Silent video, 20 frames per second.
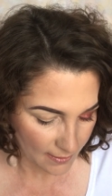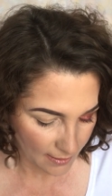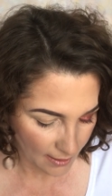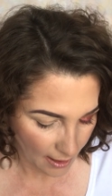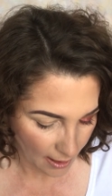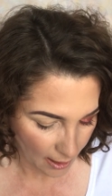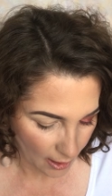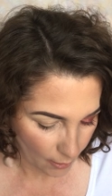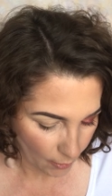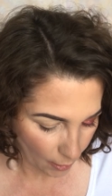
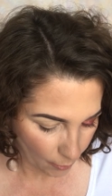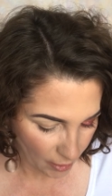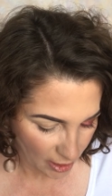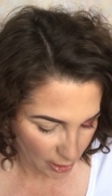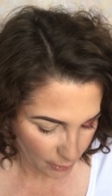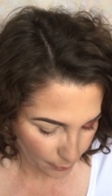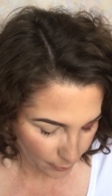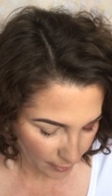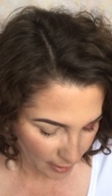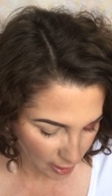So
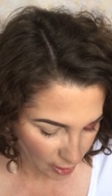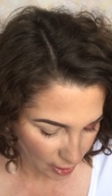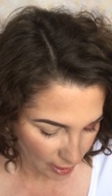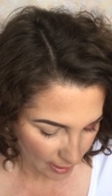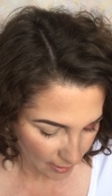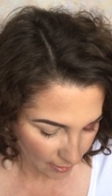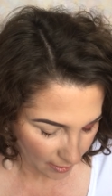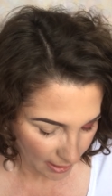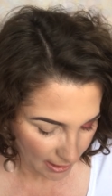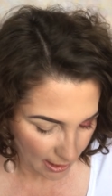which brush
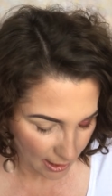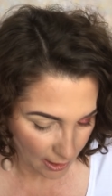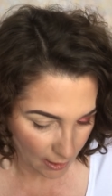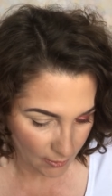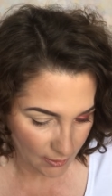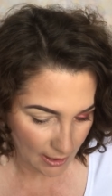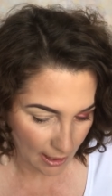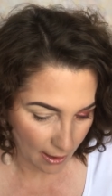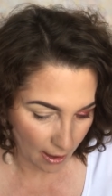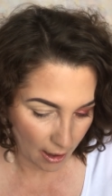did I
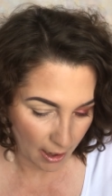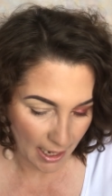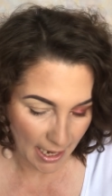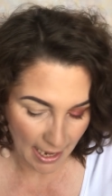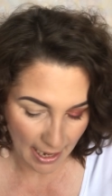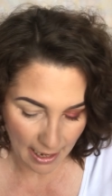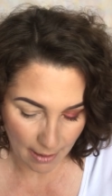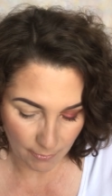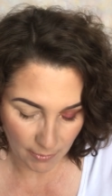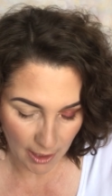use? I
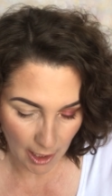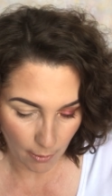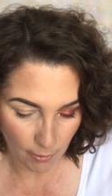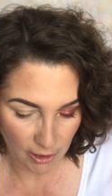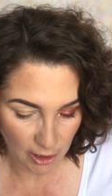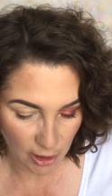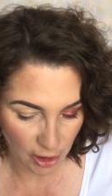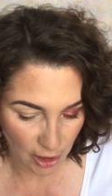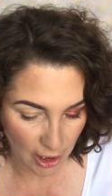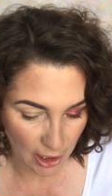am
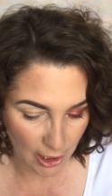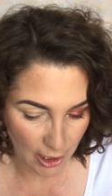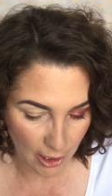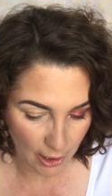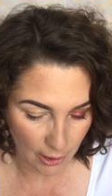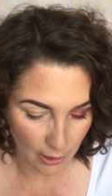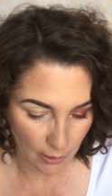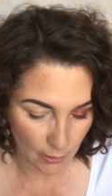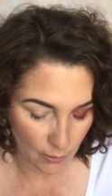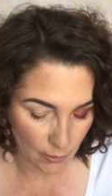going to
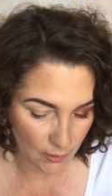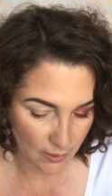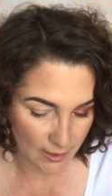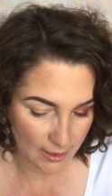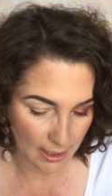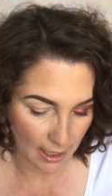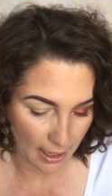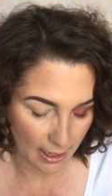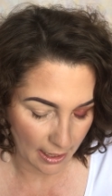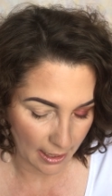
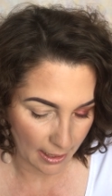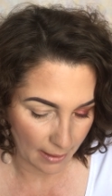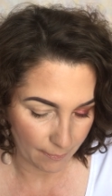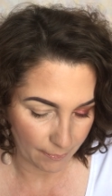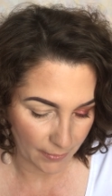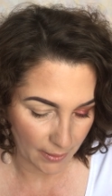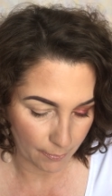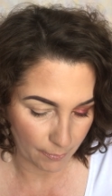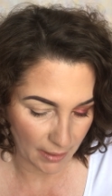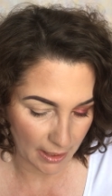use,
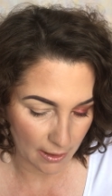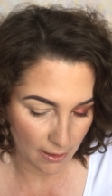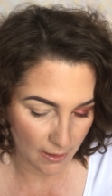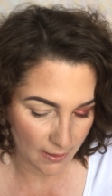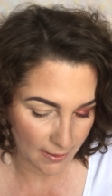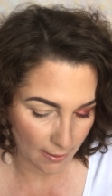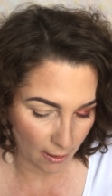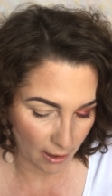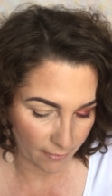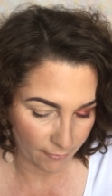um,
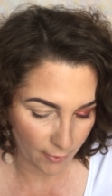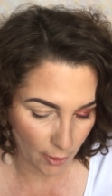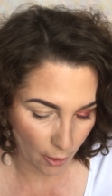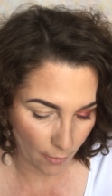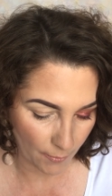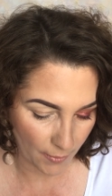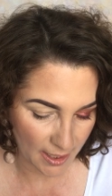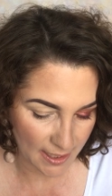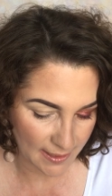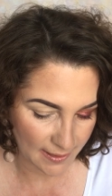because I've
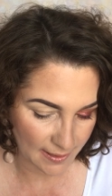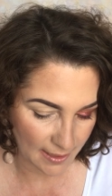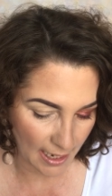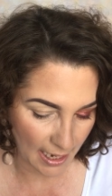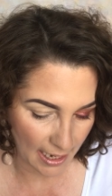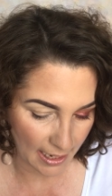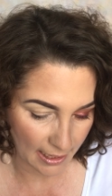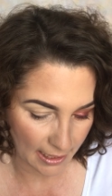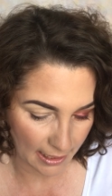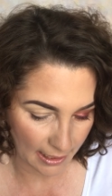got my
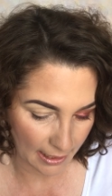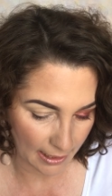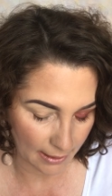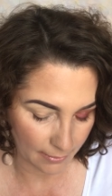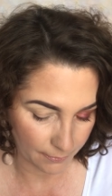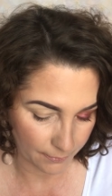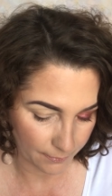set here,